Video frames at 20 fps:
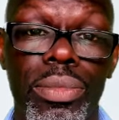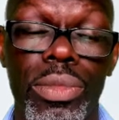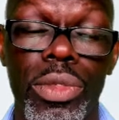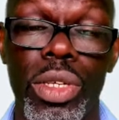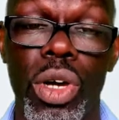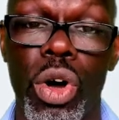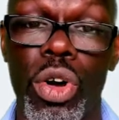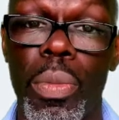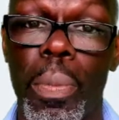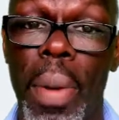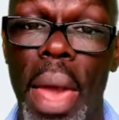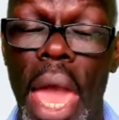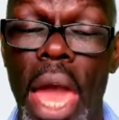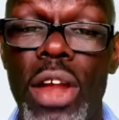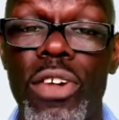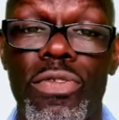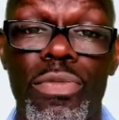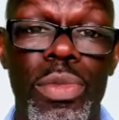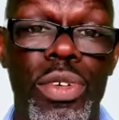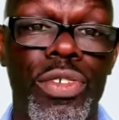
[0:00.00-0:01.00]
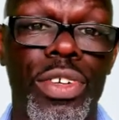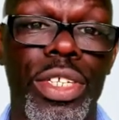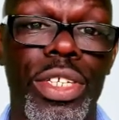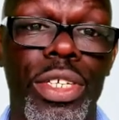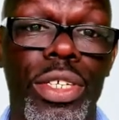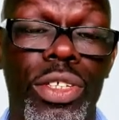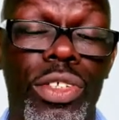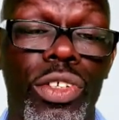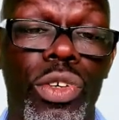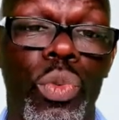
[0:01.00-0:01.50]
or a pair of
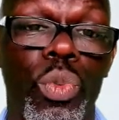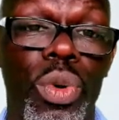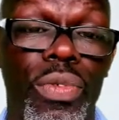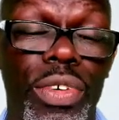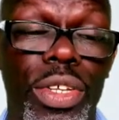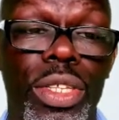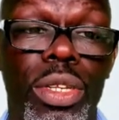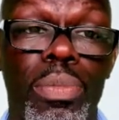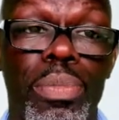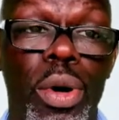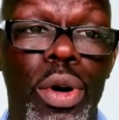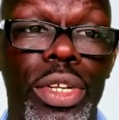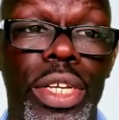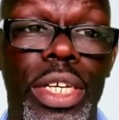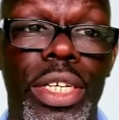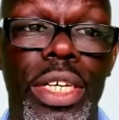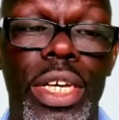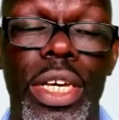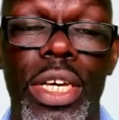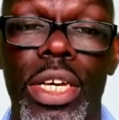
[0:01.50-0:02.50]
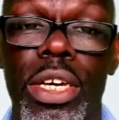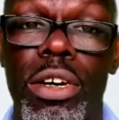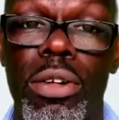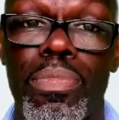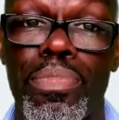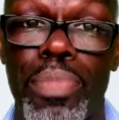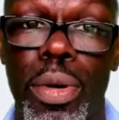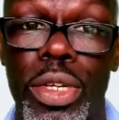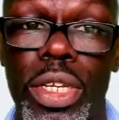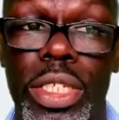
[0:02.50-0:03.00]
meridians within the body.
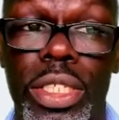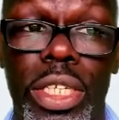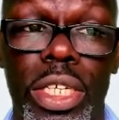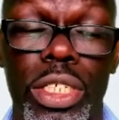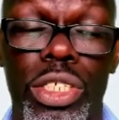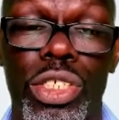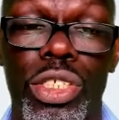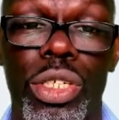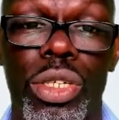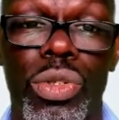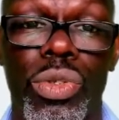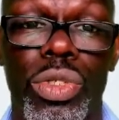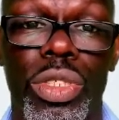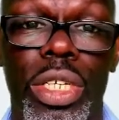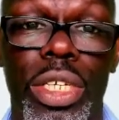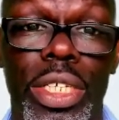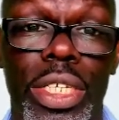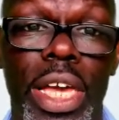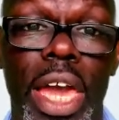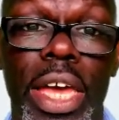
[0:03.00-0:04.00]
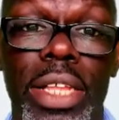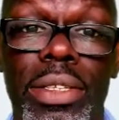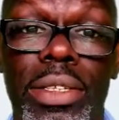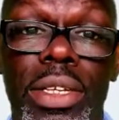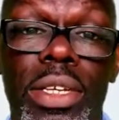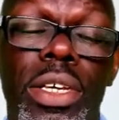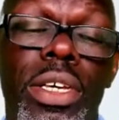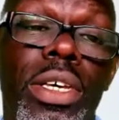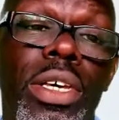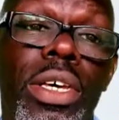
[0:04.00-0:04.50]
Body tissues, again,
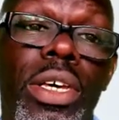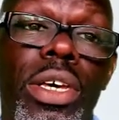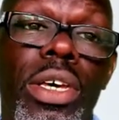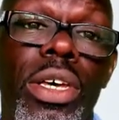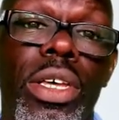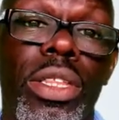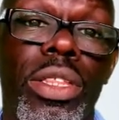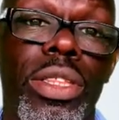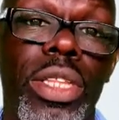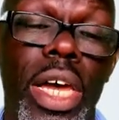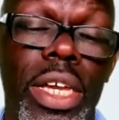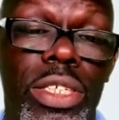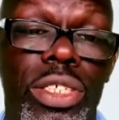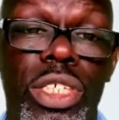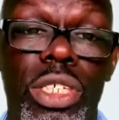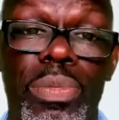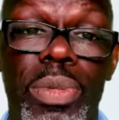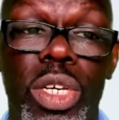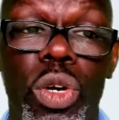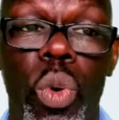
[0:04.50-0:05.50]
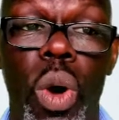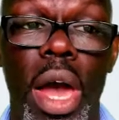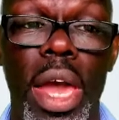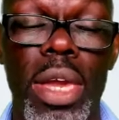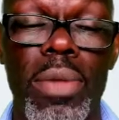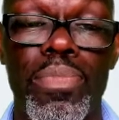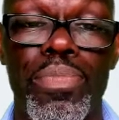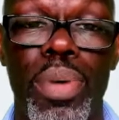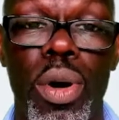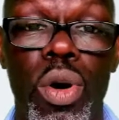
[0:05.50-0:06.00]
that's going to be quite
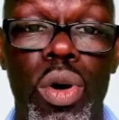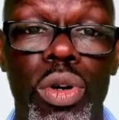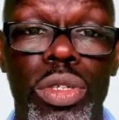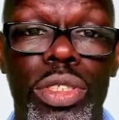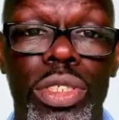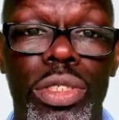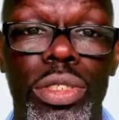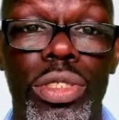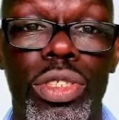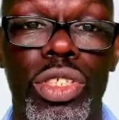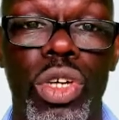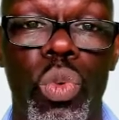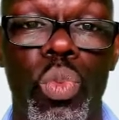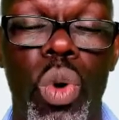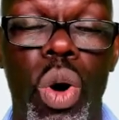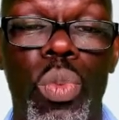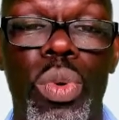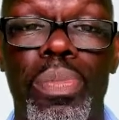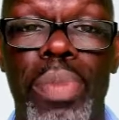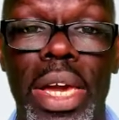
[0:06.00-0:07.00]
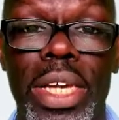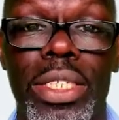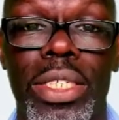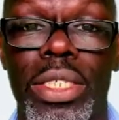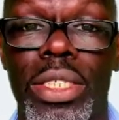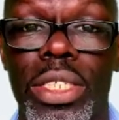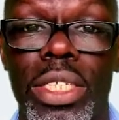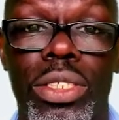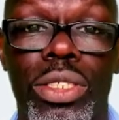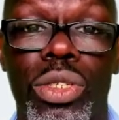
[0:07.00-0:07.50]
important. So what we basically
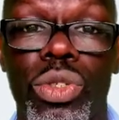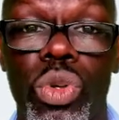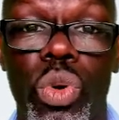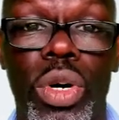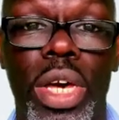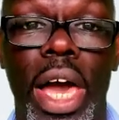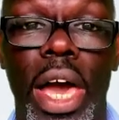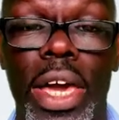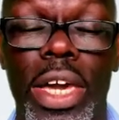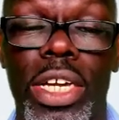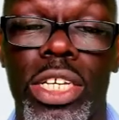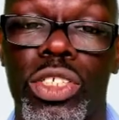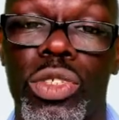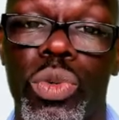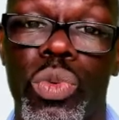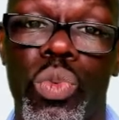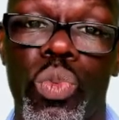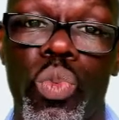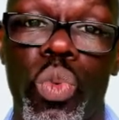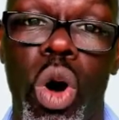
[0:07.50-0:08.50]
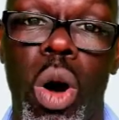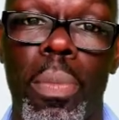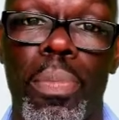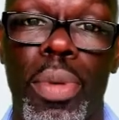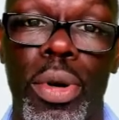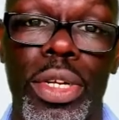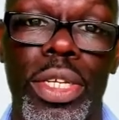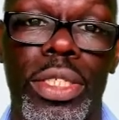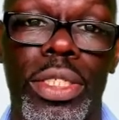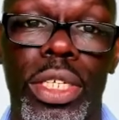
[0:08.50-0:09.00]
need to look at is what
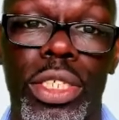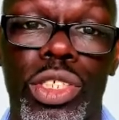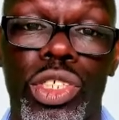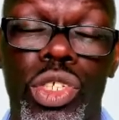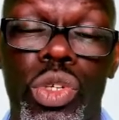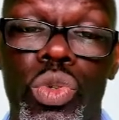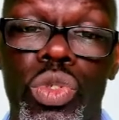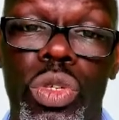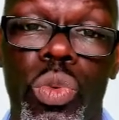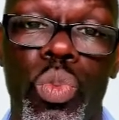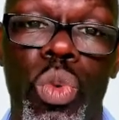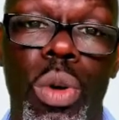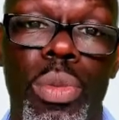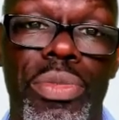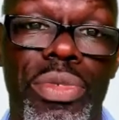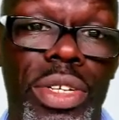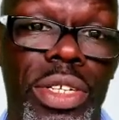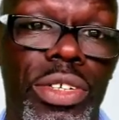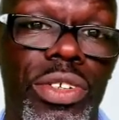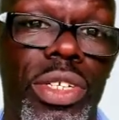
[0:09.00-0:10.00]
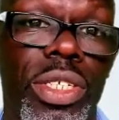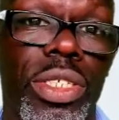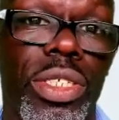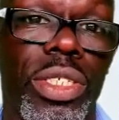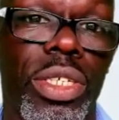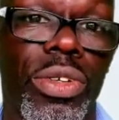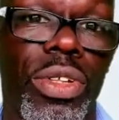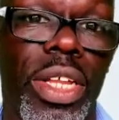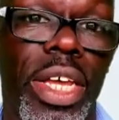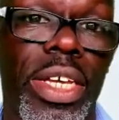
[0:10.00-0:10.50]
body tissues and what meridians
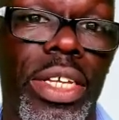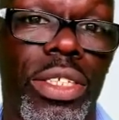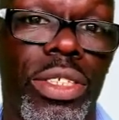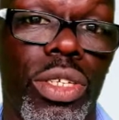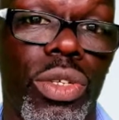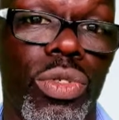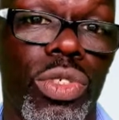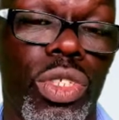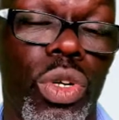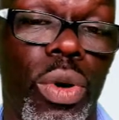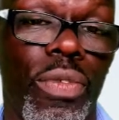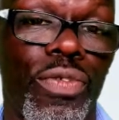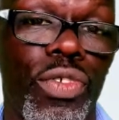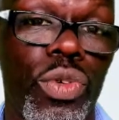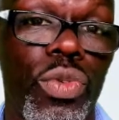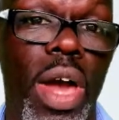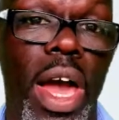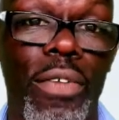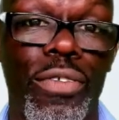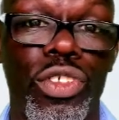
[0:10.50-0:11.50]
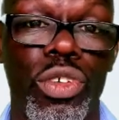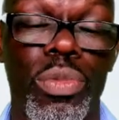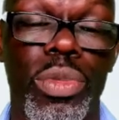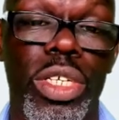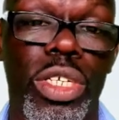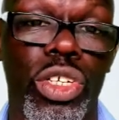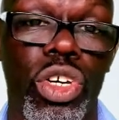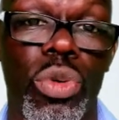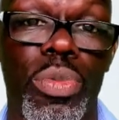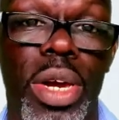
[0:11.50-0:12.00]
they relate to. So if you have somebody
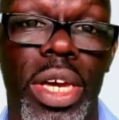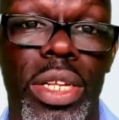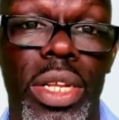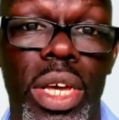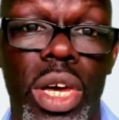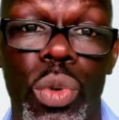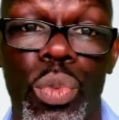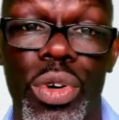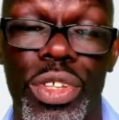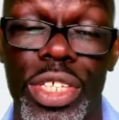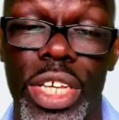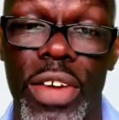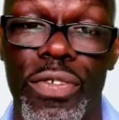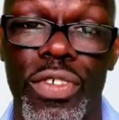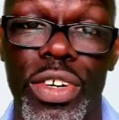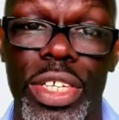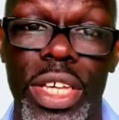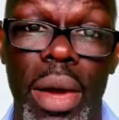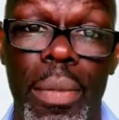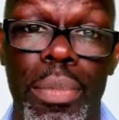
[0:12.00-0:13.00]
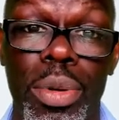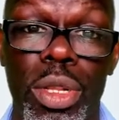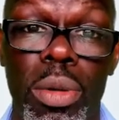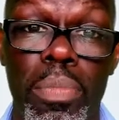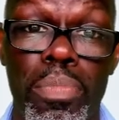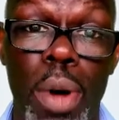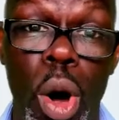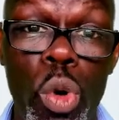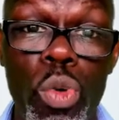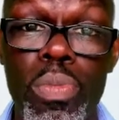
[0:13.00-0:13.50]
come in with, say, for example, a
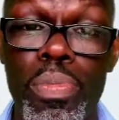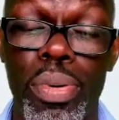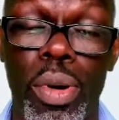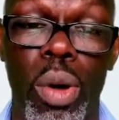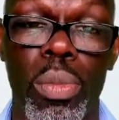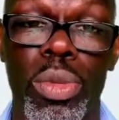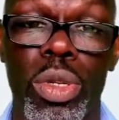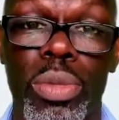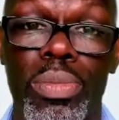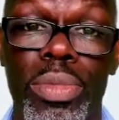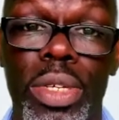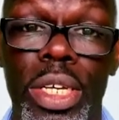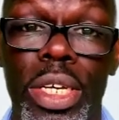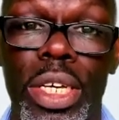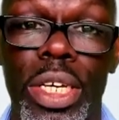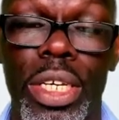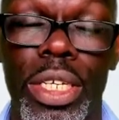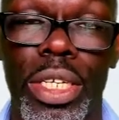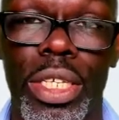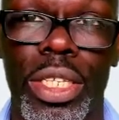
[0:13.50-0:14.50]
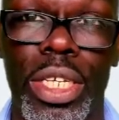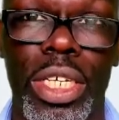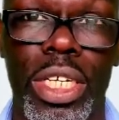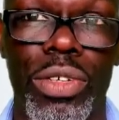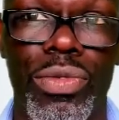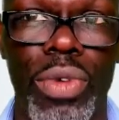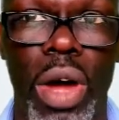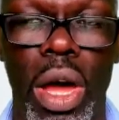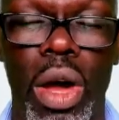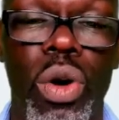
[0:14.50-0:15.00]
bone problem, you're thinking,
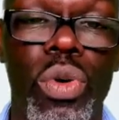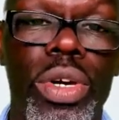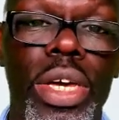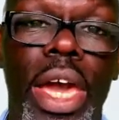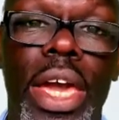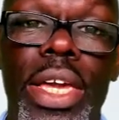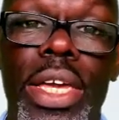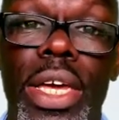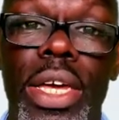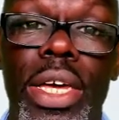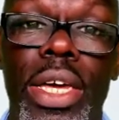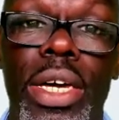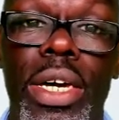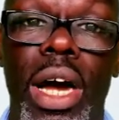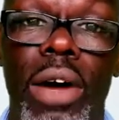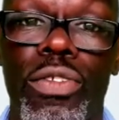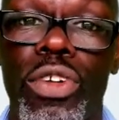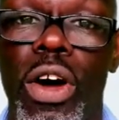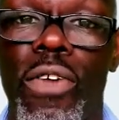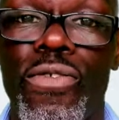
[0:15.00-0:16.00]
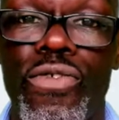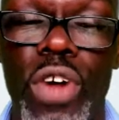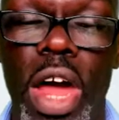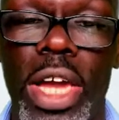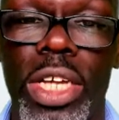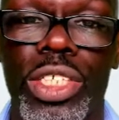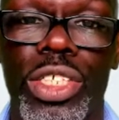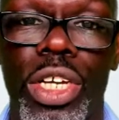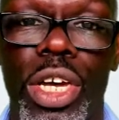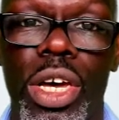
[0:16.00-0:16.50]
right, okay, I've got a
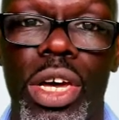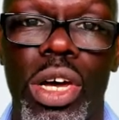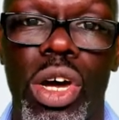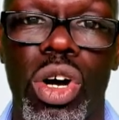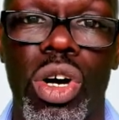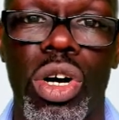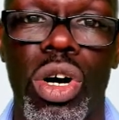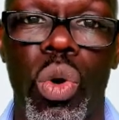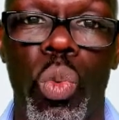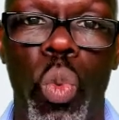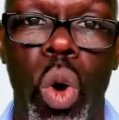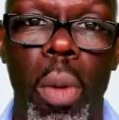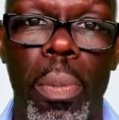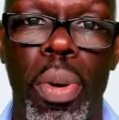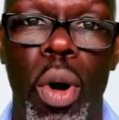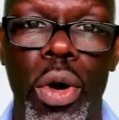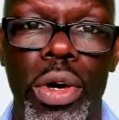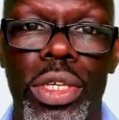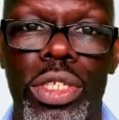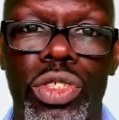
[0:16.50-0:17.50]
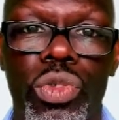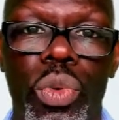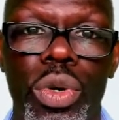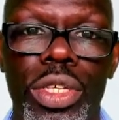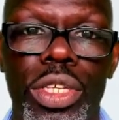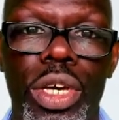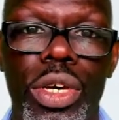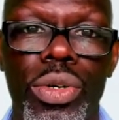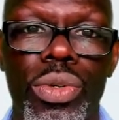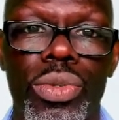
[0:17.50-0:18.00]
fracture, what points do I
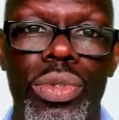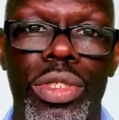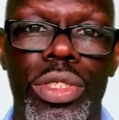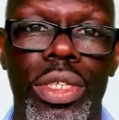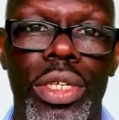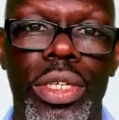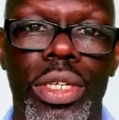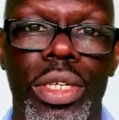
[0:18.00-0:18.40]
use?